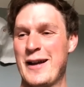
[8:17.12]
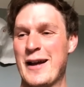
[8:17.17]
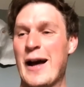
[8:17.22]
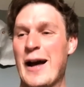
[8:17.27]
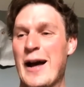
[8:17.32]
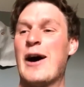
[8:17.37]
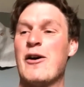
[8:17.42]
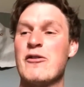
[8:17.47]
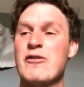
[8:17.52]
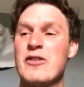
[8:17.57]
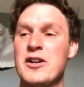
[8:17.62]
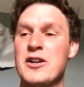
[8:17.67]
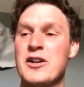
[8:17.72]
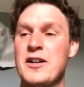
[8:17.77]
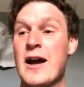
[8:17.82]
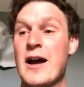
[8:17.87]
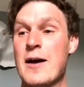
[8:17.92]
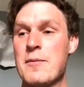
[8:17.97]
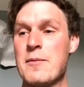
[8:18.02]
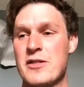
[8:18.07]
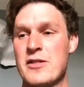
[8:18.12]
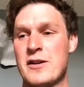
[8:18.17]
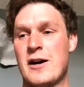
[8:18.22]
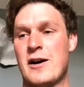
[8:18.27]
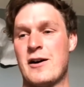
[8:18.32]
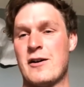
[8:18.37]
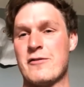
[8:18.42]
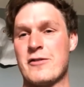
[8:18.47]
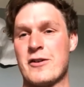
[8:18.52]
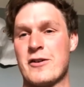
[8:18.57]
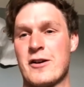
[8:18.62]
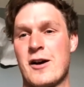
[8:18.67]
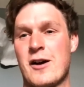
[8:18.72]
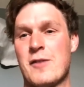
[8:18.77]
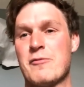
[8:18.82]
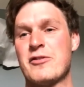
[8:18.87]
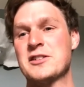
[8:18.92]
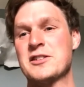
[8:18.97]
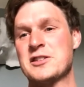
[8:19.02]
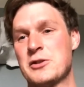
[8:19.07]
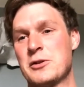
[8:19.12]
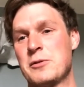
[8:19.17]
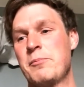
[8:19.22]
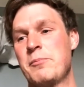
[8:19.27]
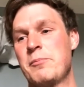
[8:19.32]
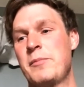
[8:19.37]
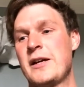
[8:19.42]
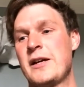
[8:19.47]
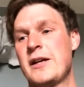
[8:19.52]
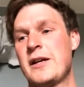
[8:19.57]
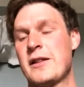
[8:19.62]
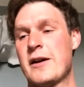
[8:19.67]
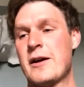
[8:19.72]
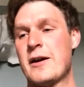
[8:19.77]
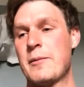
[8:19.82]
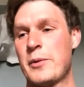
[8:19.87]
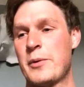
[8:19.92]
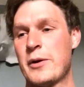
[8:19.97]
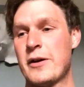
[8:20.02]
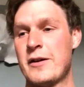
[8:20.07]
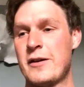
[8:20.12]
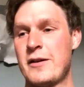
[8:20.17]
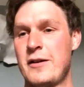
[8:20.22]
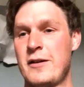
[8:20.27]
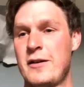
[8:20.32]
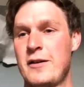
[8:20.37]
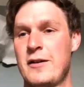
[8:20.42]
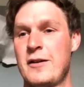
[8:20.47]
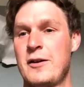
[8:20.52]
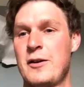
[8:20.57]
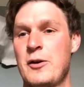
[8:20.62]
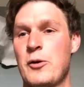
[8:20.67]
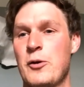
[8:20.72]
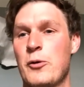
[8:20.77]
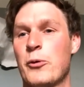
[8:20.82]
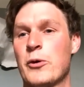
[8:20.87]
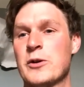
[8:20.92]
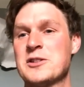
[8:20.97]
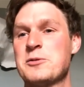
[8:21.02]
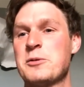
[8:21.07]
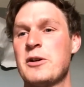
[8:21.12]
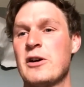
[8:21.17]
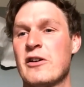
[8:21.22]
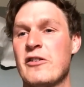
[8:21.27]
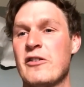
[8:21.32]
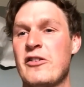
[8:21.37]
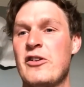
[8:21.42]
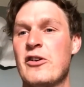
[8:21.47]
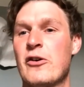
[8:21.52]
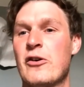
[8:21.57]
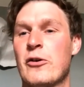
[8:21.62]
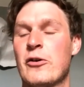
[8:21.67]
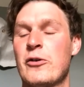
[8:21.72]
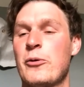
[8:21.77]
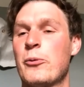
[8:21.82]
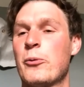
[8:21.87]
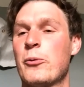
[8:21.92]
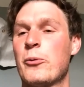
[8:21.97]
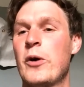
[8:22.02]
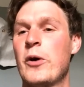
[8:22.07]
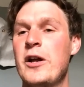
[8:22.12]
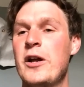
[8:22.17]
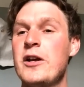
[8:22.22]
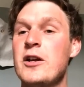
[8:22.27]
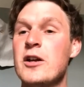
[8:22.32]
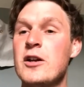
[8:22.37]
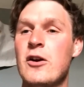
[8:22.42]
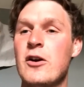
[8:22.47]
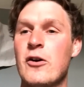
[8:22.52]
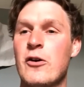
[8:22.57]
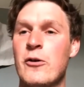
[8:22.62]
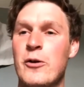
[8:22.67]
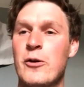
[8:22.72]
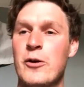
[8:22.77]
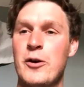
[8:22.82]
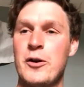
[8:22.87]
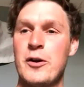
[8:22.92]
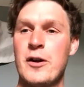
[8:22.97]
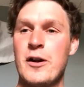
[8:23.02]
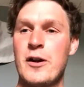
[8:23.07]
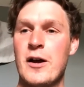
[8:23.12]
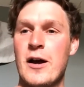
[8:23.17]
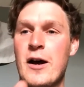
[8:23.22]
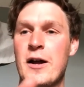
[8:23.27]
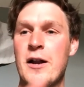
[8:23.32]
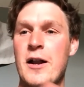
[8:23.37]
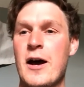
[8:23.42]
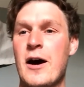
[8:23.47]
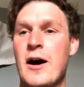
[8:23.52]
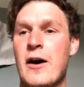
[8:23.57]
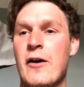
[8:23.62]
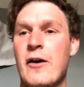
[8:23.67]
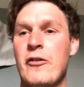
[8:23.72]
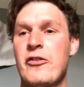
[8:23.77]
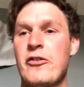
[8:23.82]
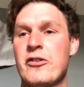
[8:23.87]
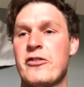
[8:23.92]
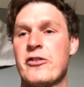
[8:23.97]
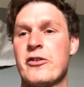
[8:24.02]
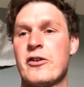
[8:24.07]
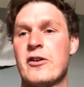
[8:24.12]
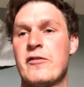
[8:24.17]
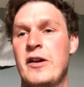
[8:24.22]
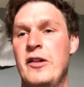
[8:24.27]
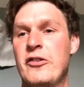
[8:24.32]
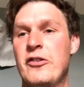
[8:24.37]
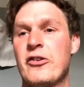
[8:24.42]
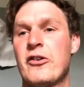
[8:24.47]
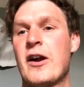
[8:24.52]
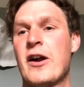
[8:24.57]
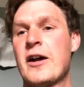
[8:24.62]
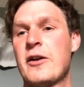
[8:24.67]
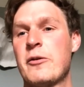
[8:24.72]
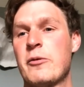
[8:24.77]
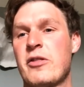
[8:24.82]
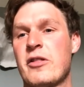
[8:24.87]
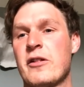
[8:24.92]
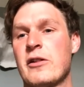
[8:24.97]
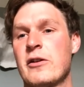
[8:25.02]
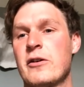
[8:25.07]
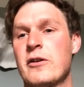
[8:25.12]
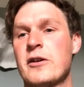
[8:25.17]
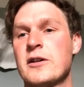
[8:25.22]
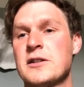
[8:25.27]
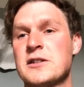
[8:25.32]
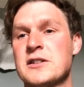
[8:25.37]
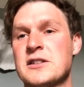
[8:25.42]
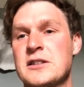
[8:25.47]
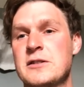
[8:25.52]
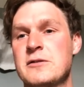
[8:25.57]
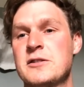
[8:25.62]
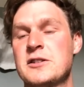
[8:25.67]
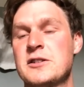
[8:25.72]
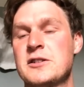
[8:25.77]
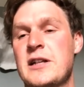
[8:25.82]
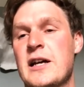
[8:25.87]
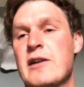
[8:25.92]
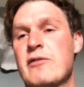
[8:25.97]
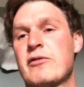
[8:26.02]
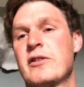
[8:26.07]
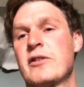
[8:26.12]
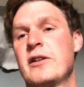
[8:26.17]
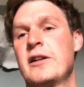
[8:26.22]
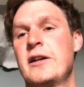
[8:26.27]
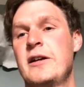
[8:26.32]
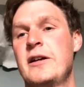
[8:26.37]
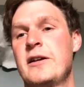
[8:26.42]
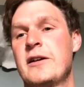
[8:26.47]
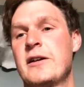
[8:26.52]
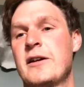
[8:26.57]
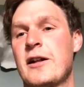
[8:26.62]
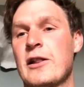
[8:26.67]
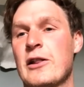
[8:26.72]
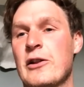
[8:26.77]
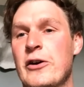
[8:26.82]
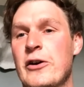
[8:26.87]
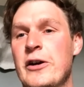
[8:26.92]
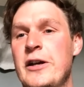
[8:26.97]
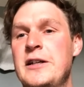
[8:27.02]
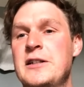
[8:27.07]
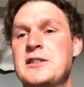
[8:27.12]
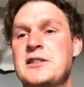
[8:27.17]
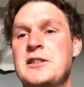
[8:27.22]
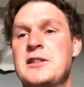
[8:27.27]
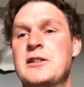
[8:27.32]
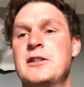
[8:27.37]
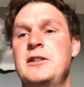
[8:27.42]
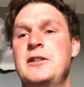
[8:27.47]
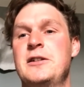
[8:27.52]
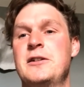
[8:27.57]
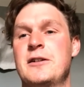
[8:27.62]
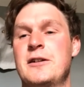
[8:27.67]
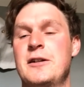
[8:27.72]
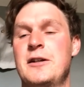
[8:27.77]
out of our depth and out of our comfort zone being there. But once we got to know where you could go and how to sort of interact with the locals, it was definitely a lot easier, and you